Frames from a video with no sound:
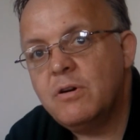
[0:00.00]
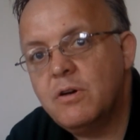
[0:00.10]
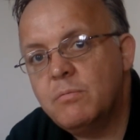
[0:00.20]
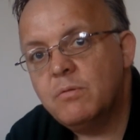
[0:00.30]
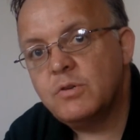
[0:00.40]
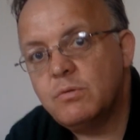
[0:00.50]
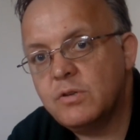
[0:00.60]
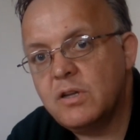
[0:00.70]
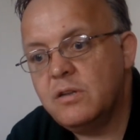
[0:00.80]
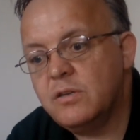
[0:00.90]
can come up to
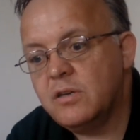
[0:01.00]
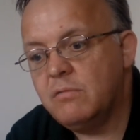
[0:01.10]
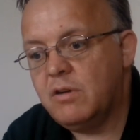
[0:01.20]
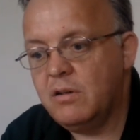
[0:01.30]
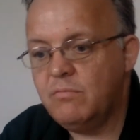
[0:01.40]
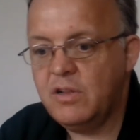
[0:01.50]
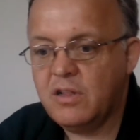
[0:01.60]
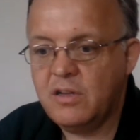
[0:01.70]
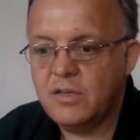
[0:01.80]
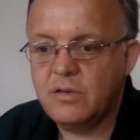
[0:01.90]
us then and say, right, we'd
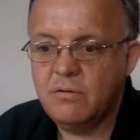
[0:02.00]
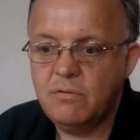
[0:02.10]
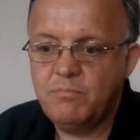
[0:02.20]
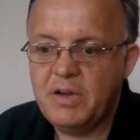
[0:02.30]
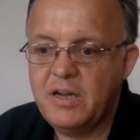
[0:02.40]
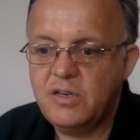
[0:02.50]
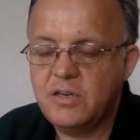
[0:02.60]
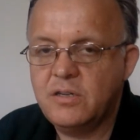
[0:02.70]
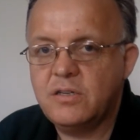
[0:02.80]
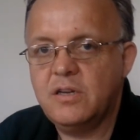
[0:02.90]
like to
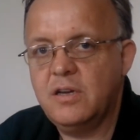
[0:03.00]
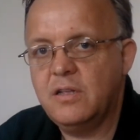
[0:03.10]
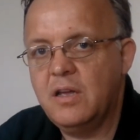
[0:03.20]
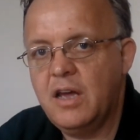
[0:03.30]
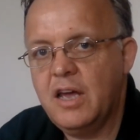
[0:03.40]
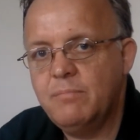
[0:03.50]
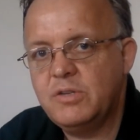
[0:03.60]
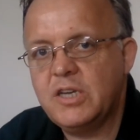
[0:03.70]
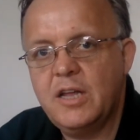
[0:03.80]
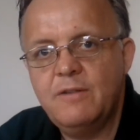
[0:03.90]
purchase uh, um,
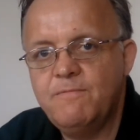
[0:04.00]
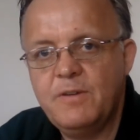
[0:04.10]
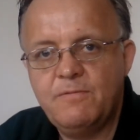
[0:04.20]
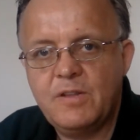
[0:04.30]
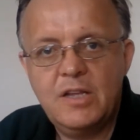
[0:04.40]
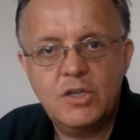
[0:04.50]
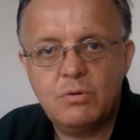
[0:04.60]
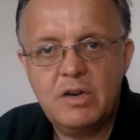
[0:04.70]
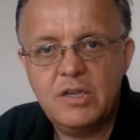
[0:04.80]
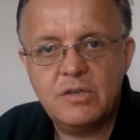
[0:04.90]
10, mm. 15,
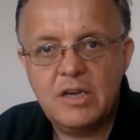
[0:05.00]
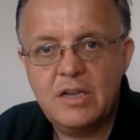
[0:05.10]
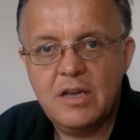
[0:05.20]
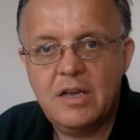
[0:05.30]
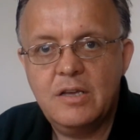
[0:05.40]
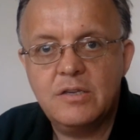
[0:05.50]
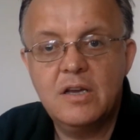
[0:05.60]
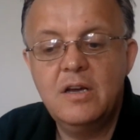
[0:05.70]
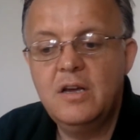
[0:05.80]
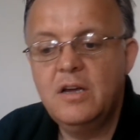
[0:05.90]
20 CDs.
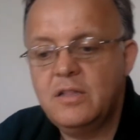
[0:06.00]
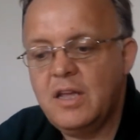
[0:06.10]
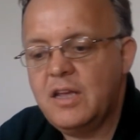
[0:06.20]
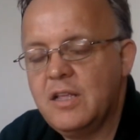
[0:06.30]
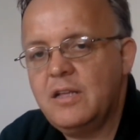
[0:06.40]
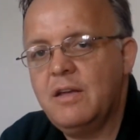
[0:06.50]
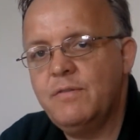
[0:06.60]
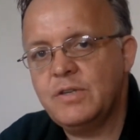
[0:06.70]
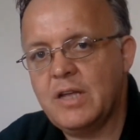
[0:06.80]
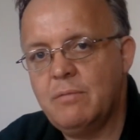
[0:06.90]
Mm-hmm. They can
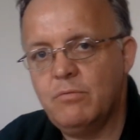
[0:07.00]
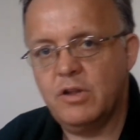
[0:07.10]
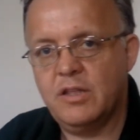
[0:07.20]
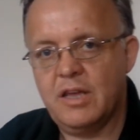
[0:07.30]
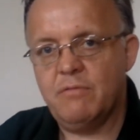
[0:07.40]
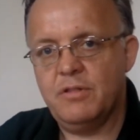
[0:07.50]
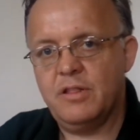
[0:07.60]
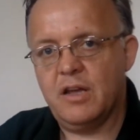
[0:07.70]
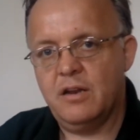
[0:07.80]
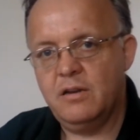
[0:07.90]
give us that money there
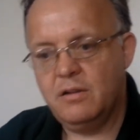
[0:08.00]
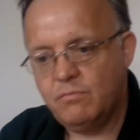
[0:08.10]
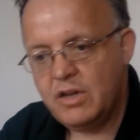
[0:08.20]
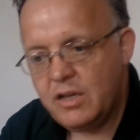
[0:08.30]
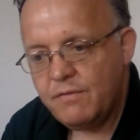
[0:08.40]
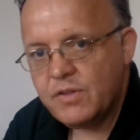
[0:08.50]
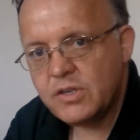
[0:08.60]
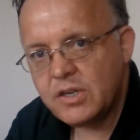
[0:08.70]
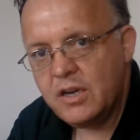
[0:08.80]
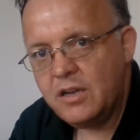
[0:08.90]
and then. We give the
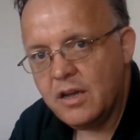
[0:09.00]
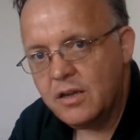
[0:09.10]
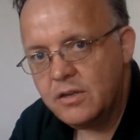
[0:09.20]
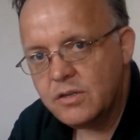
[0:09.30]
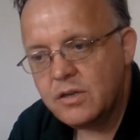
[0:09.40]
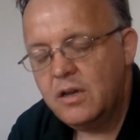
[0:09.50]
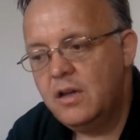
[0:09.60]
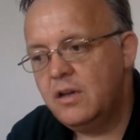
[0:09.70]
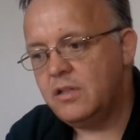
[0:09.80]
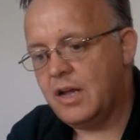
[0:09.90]
CDs.
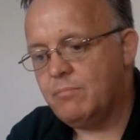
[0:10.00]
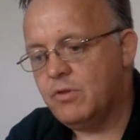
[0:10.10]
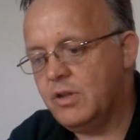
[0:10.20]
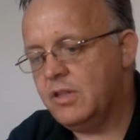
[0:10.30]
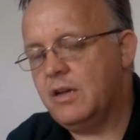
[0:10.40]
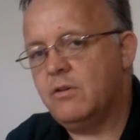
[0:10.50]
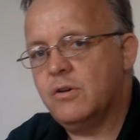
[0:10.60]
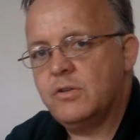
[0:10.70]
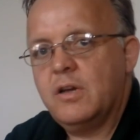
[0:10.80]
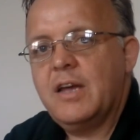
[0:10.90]
That money then
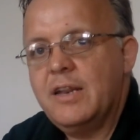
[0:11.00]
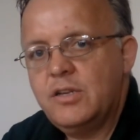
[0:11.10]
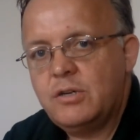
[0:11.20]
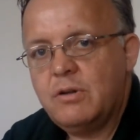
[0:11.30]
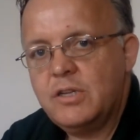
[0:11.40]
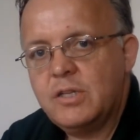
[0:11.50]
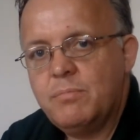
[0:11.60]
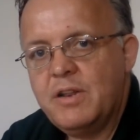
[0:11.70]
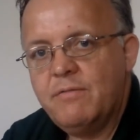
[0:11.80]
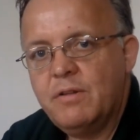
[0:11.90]
goes again straight to the
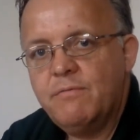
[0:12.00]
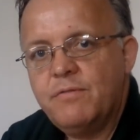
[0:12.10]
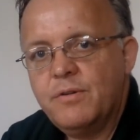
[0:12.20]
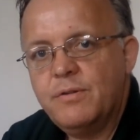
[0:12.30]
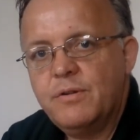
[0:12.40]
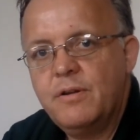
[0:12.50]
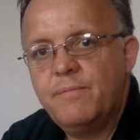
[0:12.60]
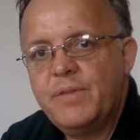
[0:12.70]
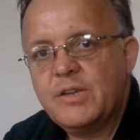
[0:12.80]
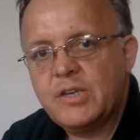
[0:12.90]
benevolent fund.
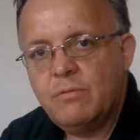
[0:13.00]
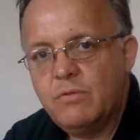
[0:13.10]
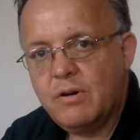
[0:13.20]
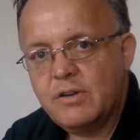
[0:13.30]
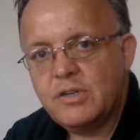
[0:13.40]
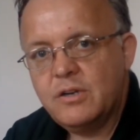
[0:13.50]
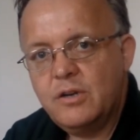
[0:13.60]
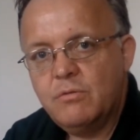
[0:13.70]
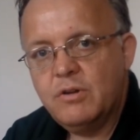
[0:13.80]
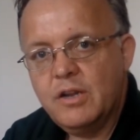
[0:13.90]
That's how we're right, ah,
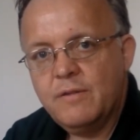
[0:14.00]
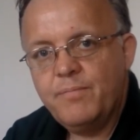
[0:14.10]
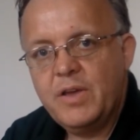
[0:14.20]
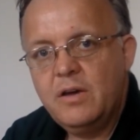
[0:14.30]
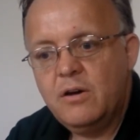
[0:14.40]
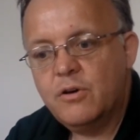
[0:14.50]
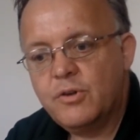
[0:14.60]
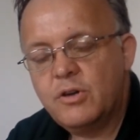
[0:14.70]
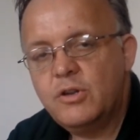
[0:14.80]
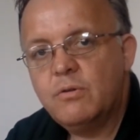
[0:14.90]
actually doing it. Or
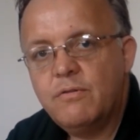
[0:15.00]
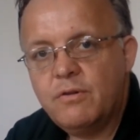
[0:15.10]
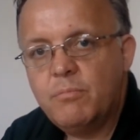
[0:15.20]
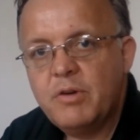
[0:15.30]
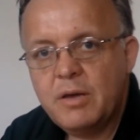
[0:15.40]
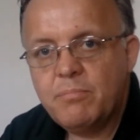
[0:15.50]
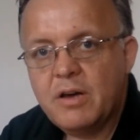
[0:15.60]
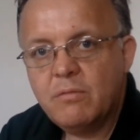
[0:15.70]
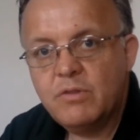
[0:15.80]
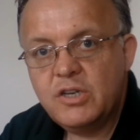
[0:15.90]
they can do it through
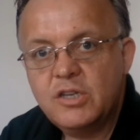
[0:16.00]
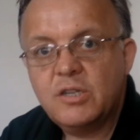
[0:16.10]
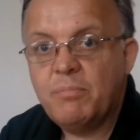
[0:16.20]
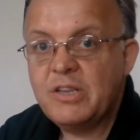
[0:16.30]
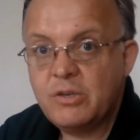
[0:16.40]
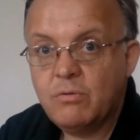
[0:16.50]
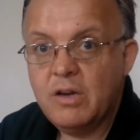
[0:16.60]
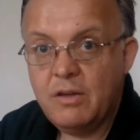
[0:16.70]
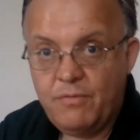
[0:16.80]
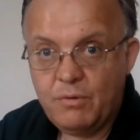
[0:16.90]
PayPal, which is the better
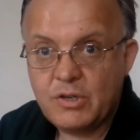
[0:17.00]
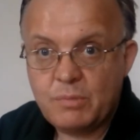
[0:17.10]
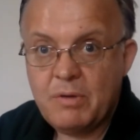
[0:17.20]
way. If of